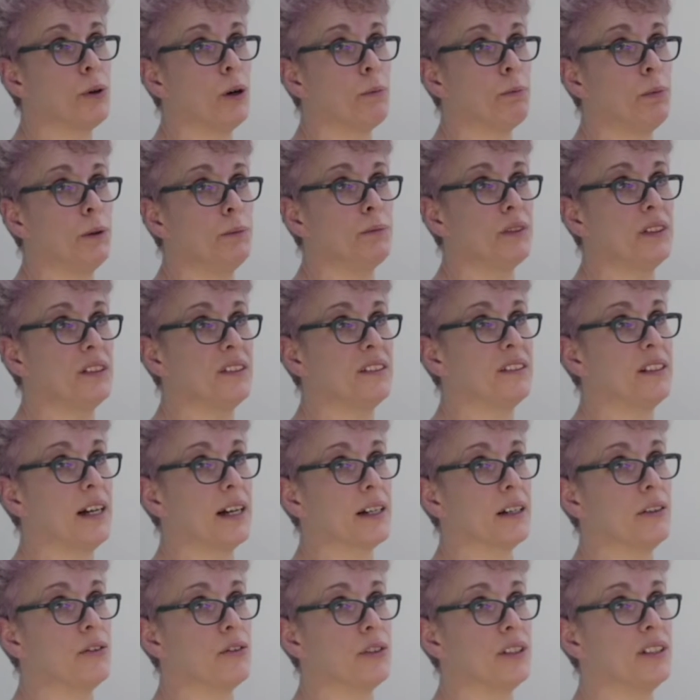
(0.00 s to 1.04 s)
problems at
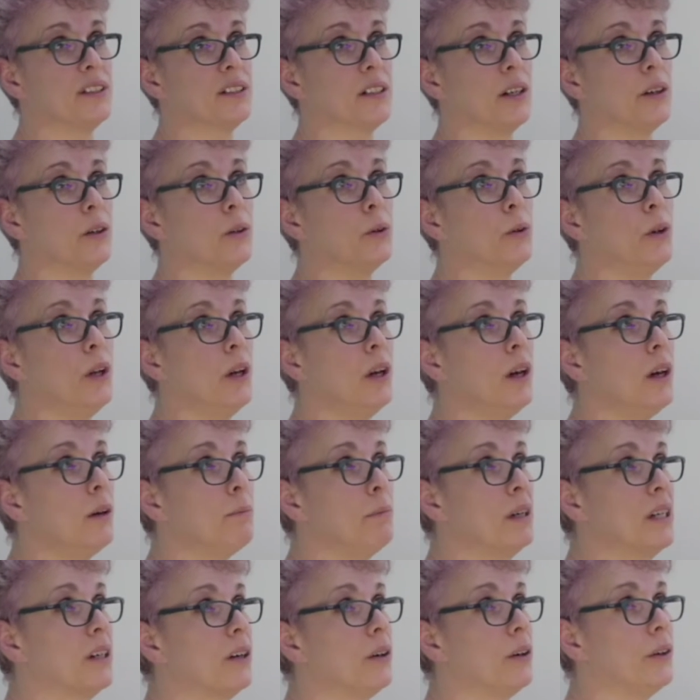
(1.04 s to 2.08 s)
secondary school,
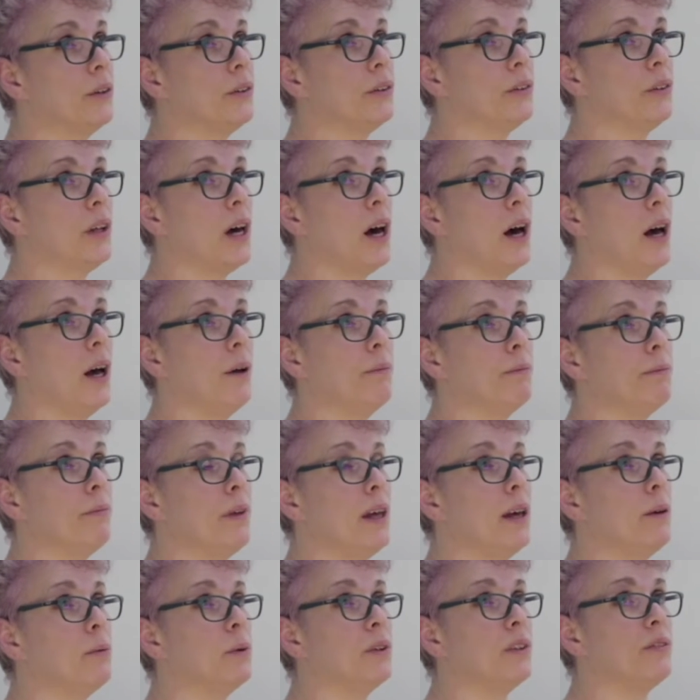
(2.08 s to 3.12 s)
because
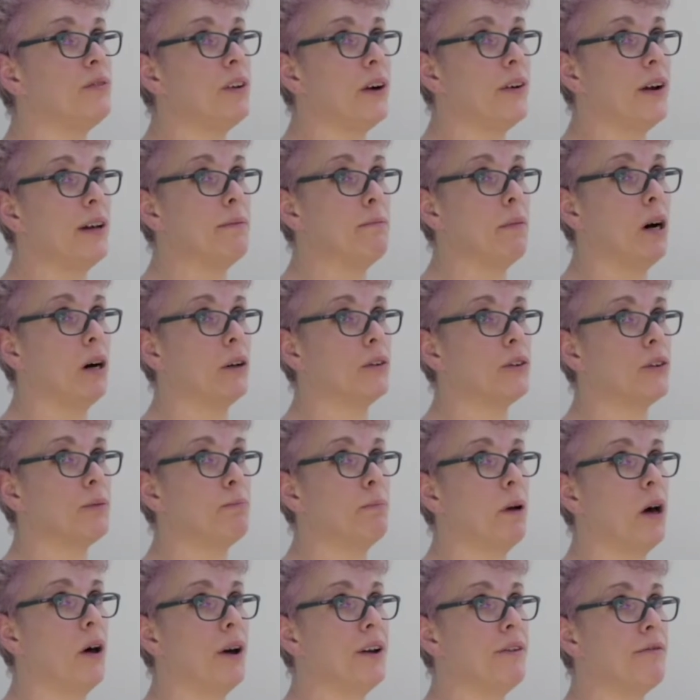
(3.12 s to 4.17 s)
it was very much
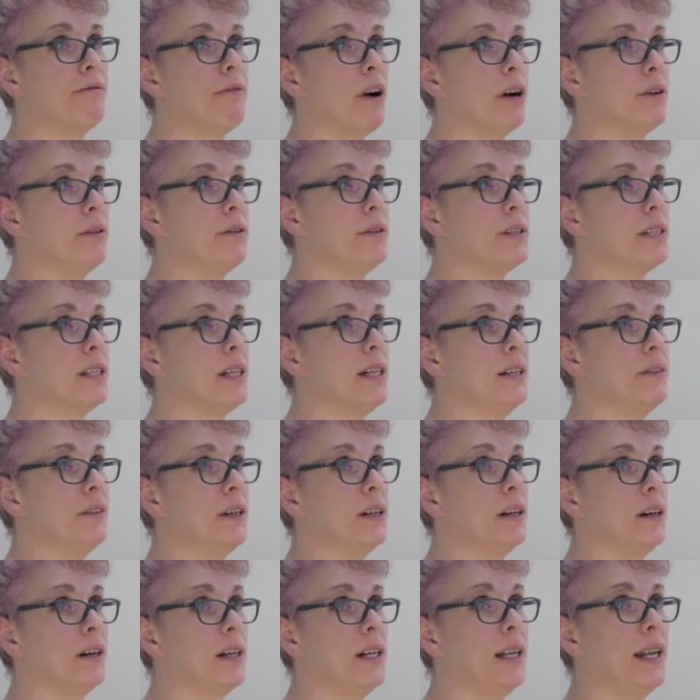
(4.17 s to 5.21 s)
by rote in the
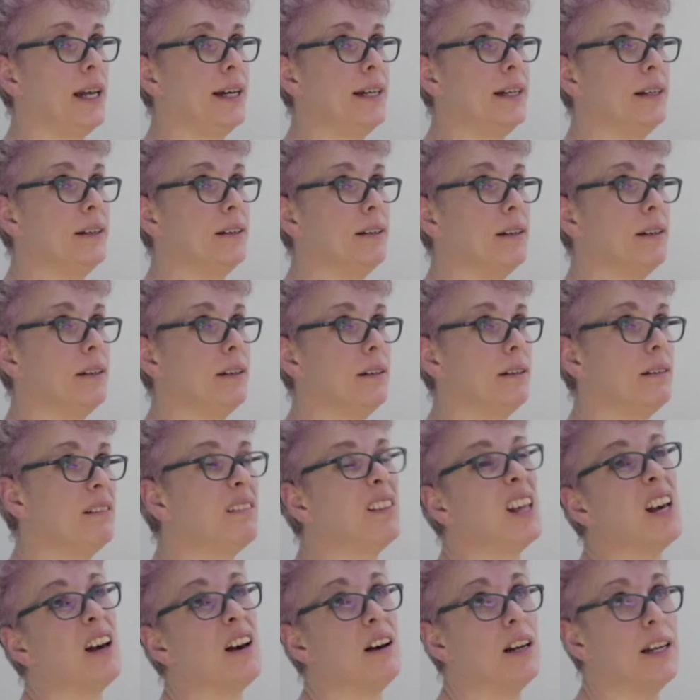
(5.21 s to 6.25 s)

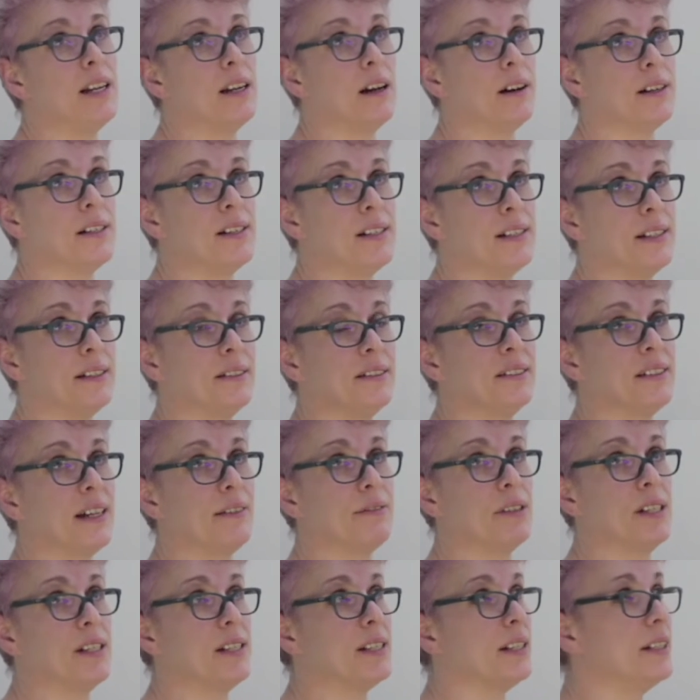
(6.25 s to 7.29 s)
early
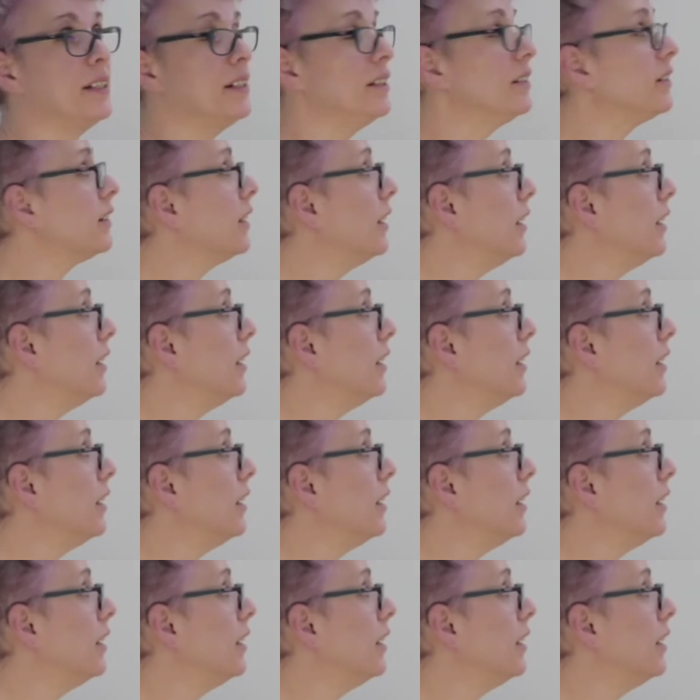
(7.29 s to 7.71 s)
1970s,